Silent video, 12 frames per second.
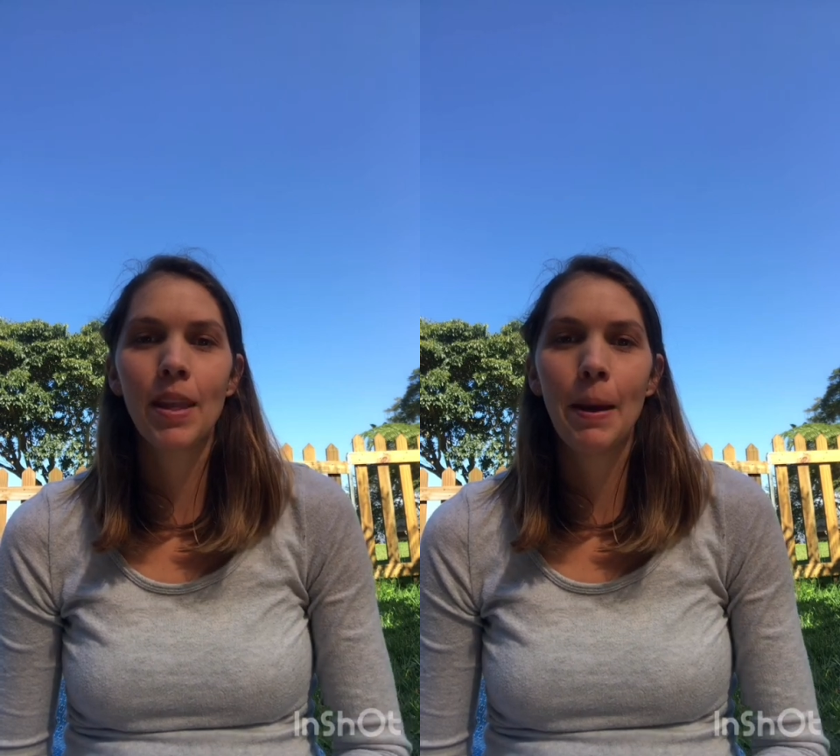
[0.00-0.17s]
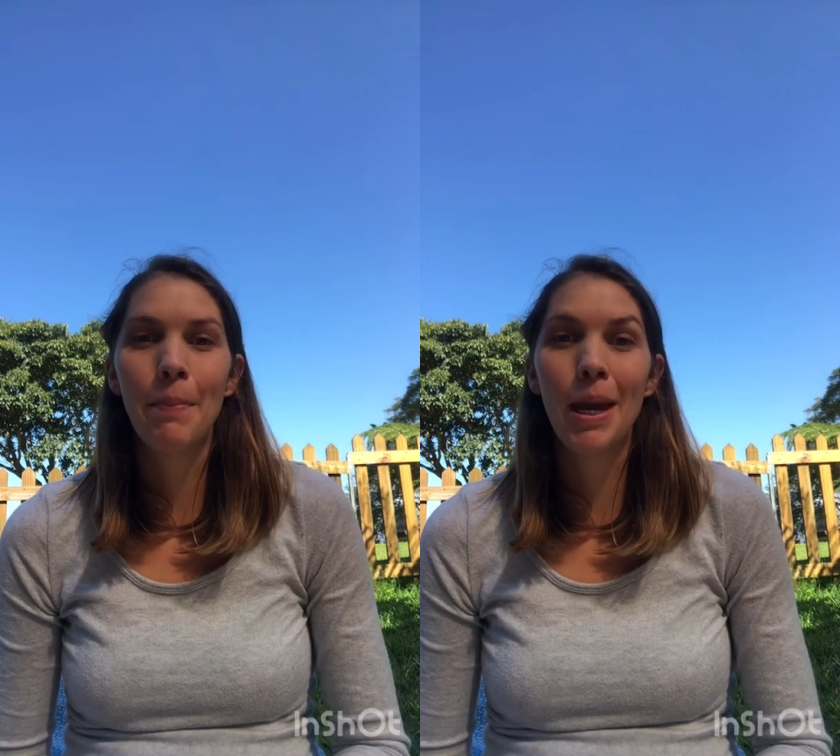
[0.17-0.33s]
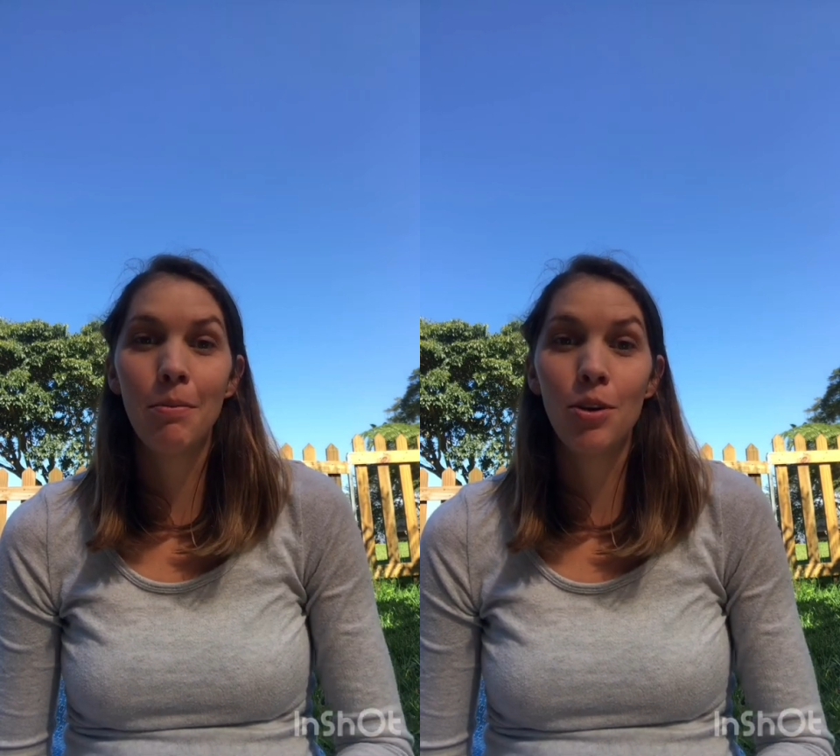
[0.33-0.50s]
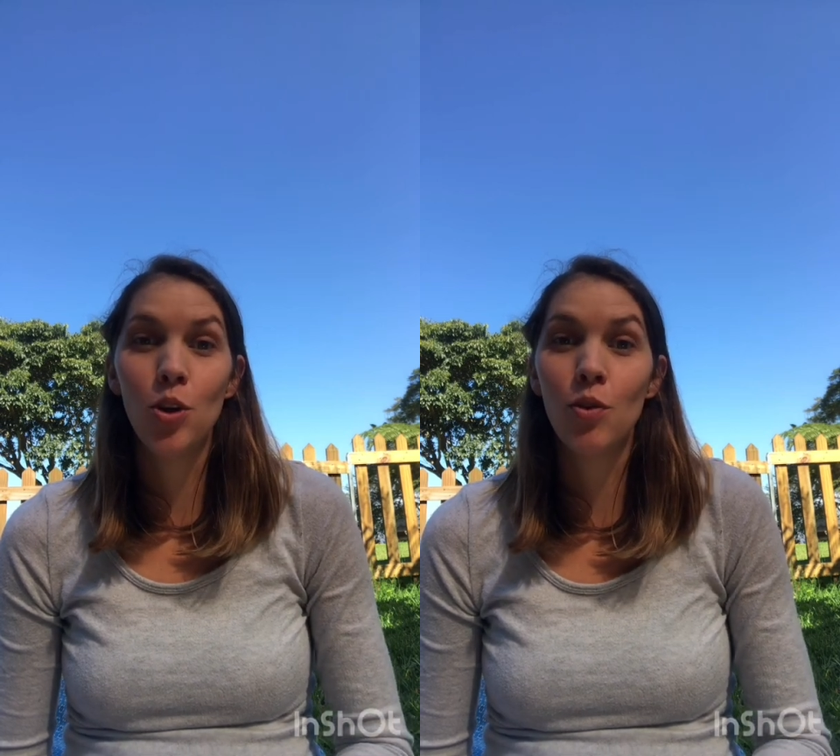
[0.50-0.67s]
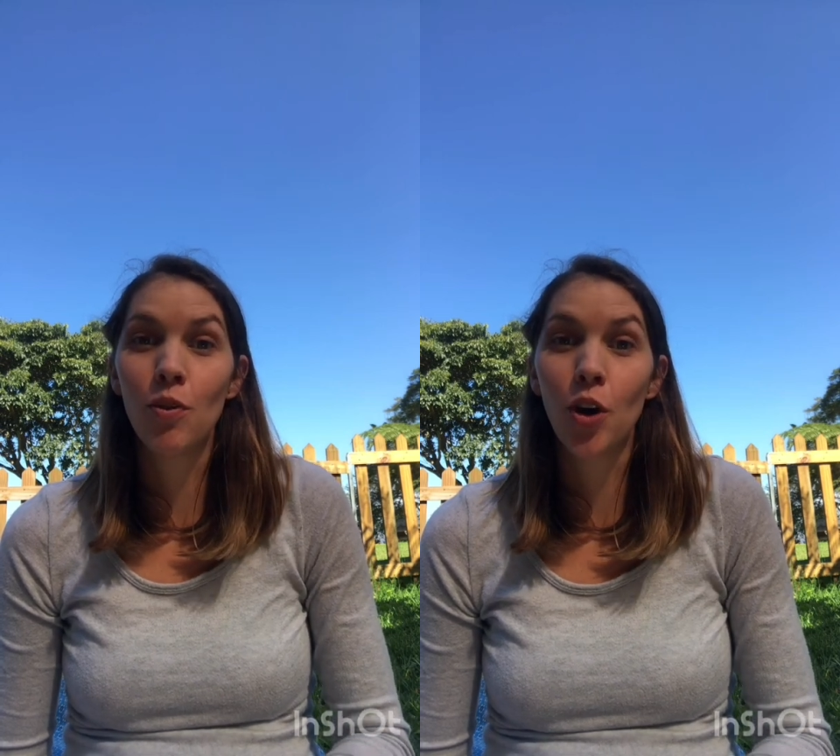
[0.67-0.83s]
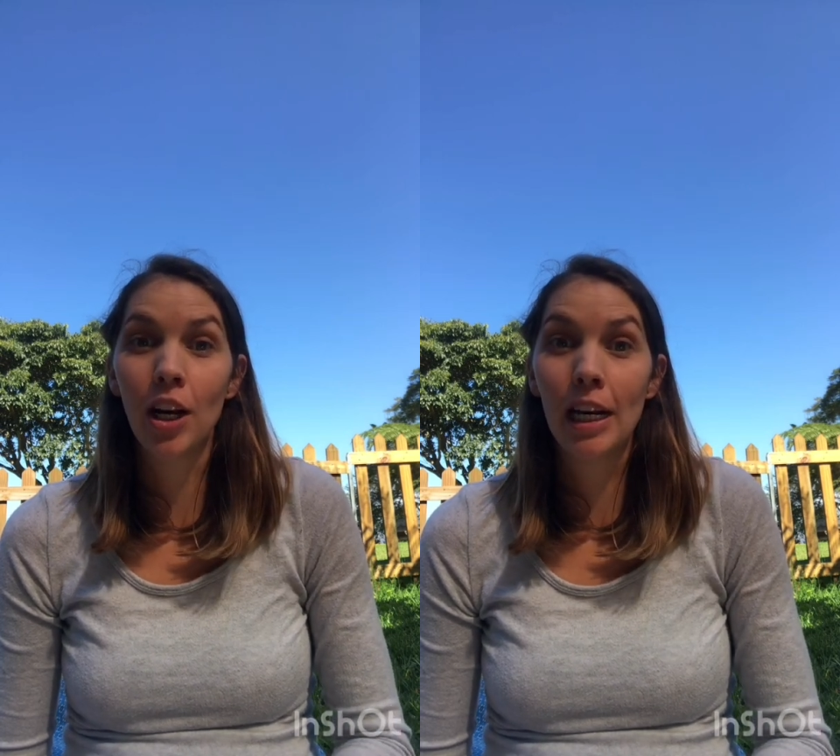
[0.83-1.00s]
maybe you've
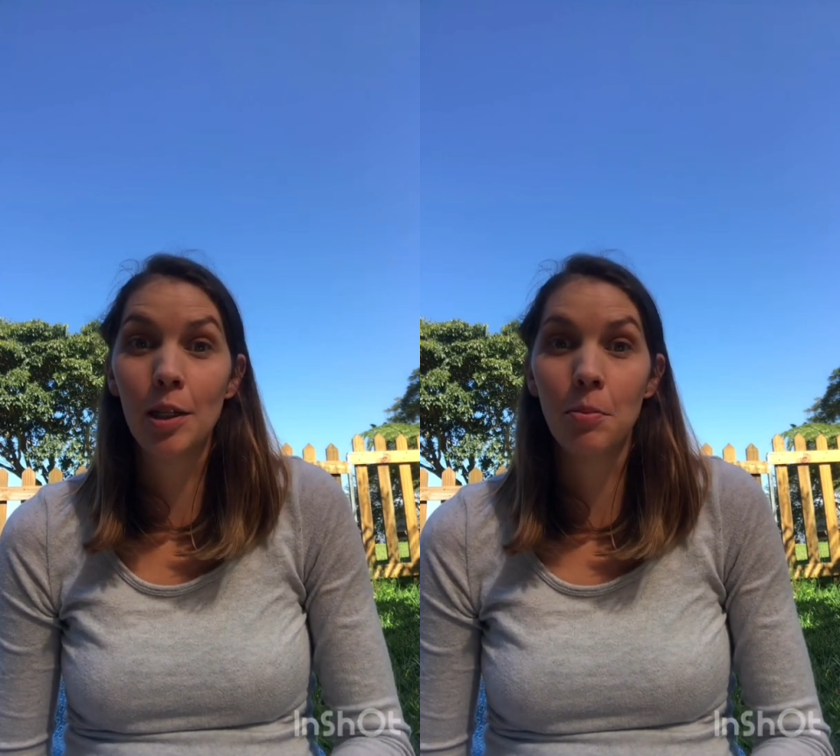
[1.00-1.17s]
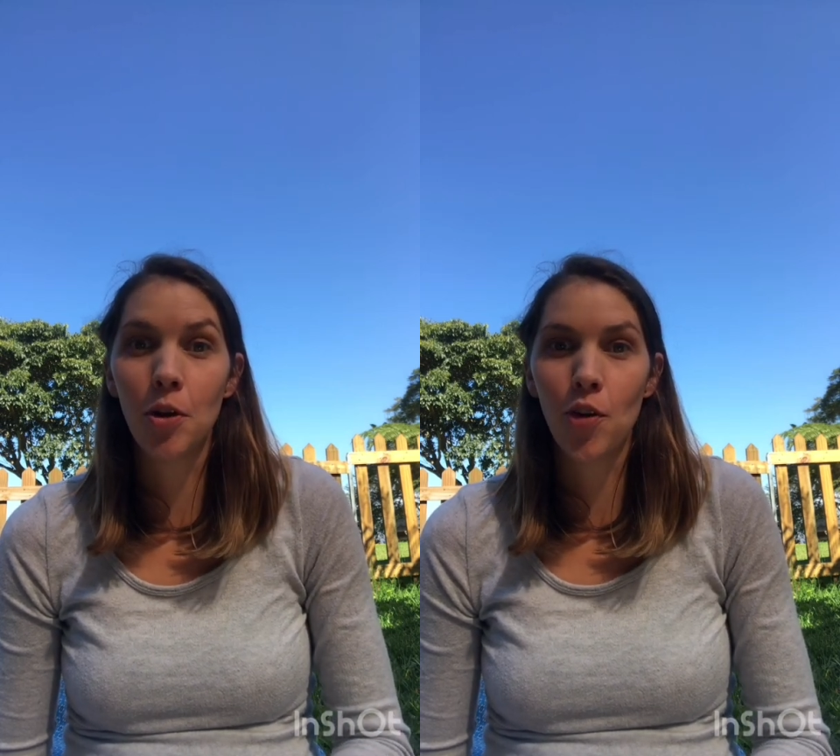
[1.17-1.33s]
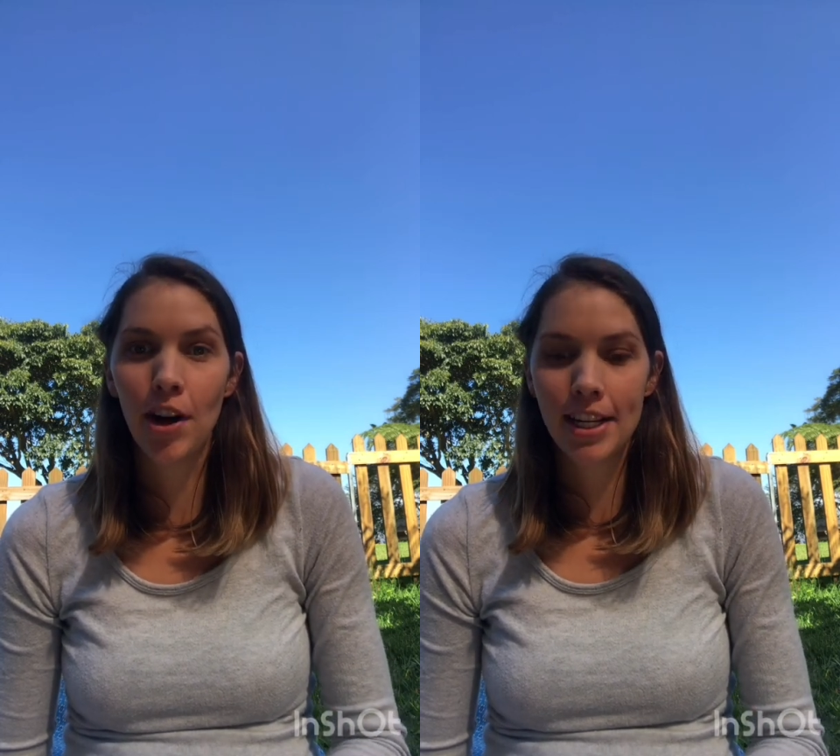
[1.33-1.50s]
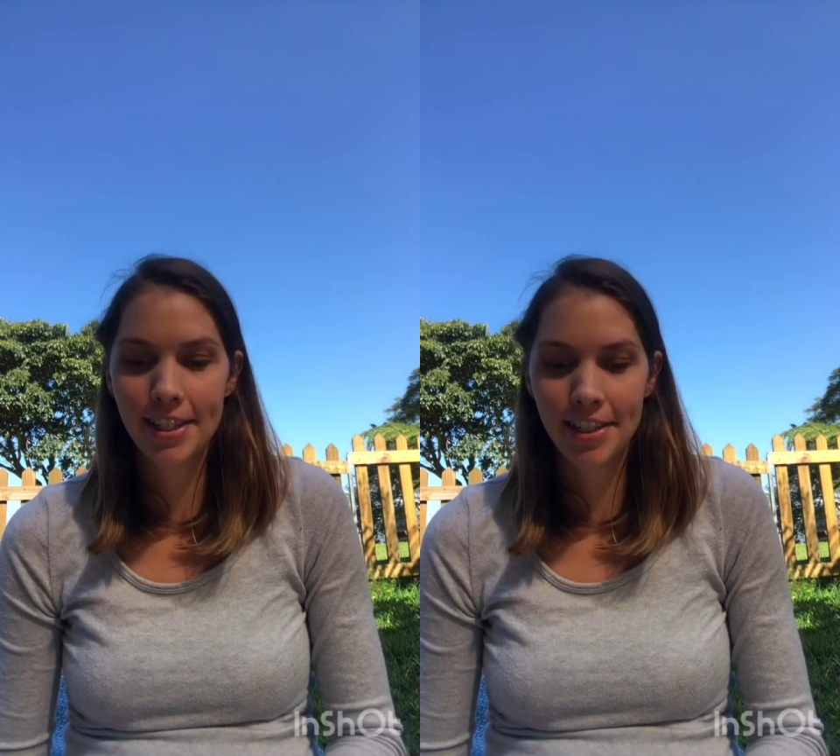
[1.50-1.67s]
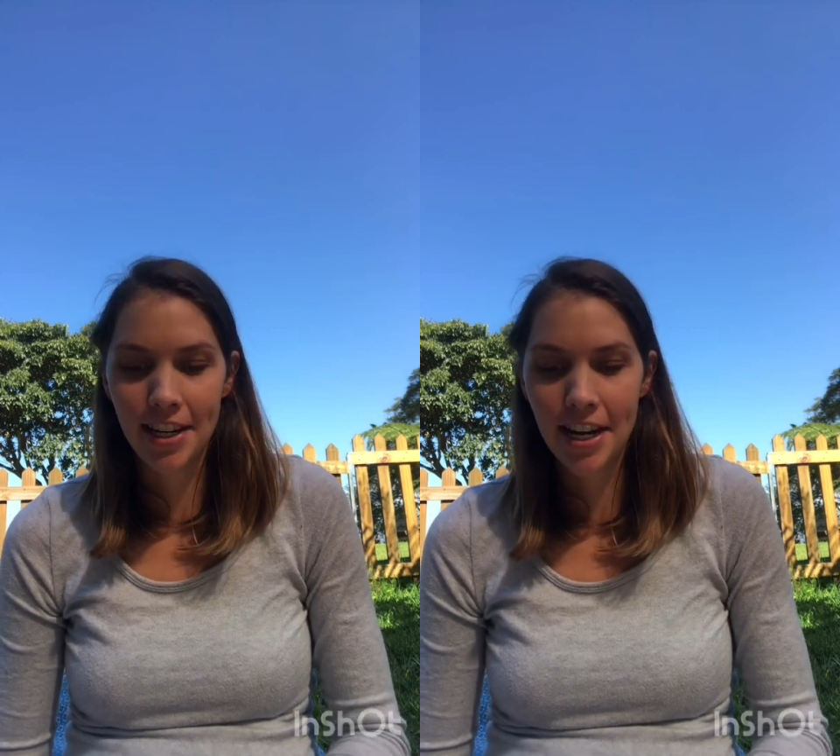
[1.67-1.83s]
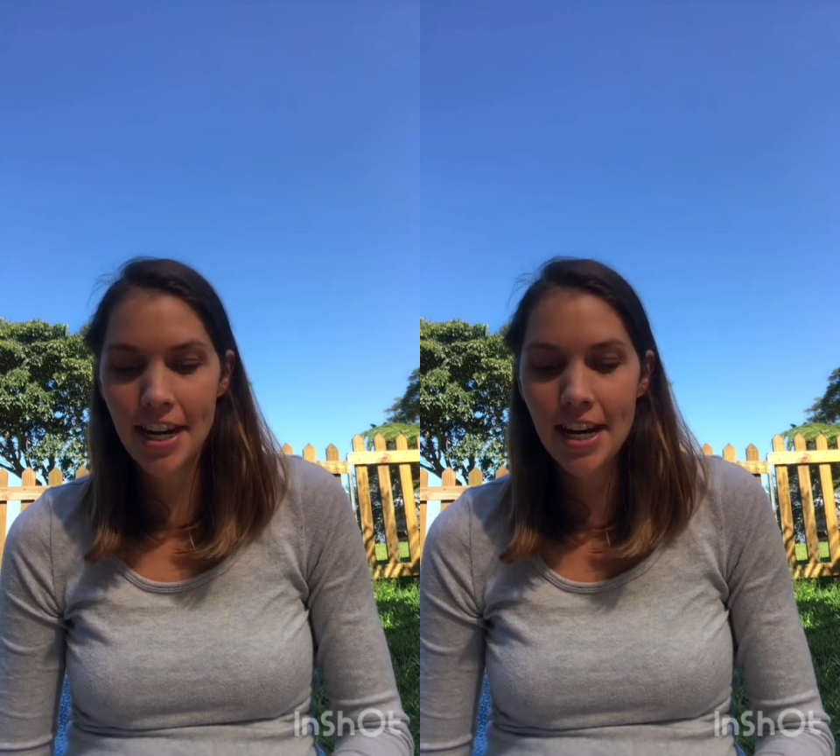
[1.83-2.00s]
gone a little bit
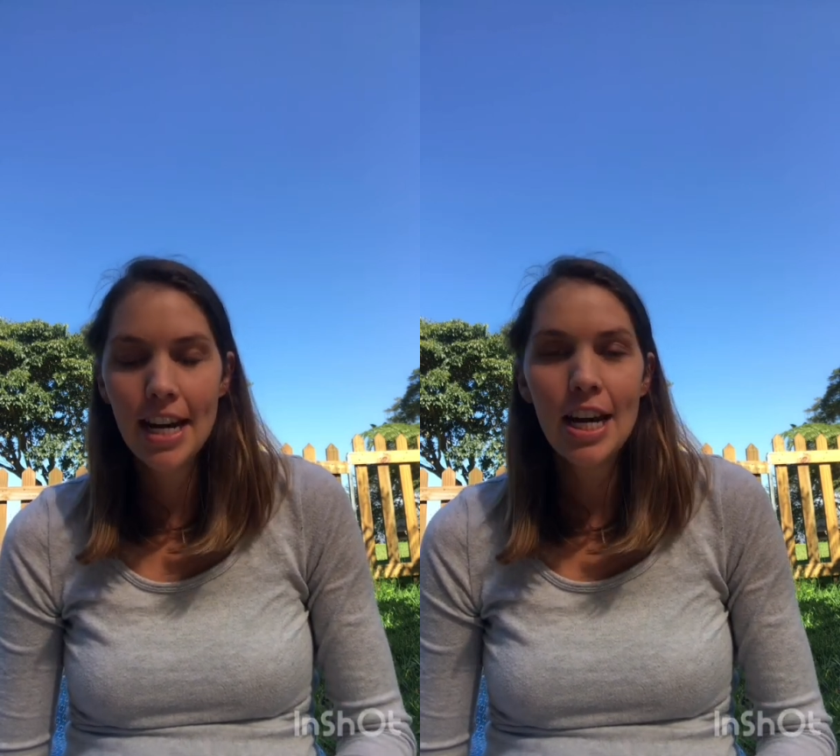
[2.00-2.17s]
rusty,